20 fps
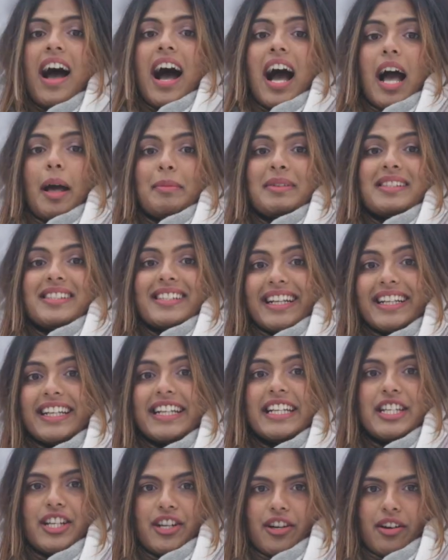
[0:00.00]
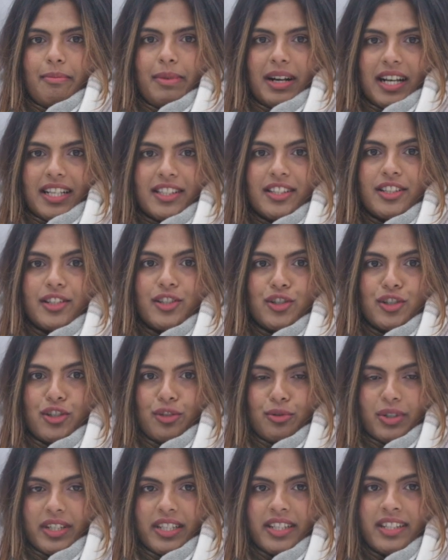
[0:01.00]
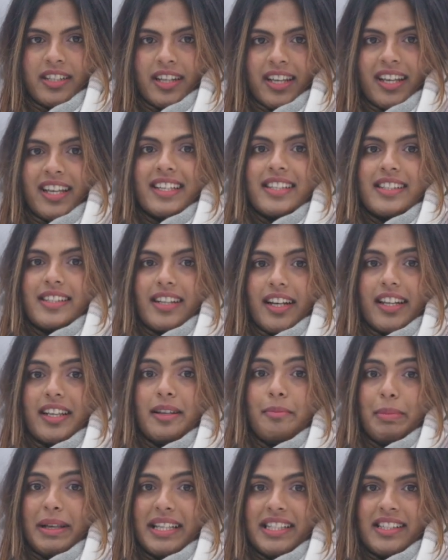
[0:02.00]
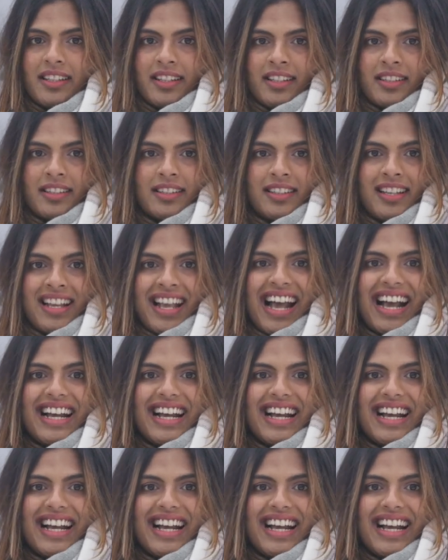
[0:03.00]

I'm a second-year master's student studying business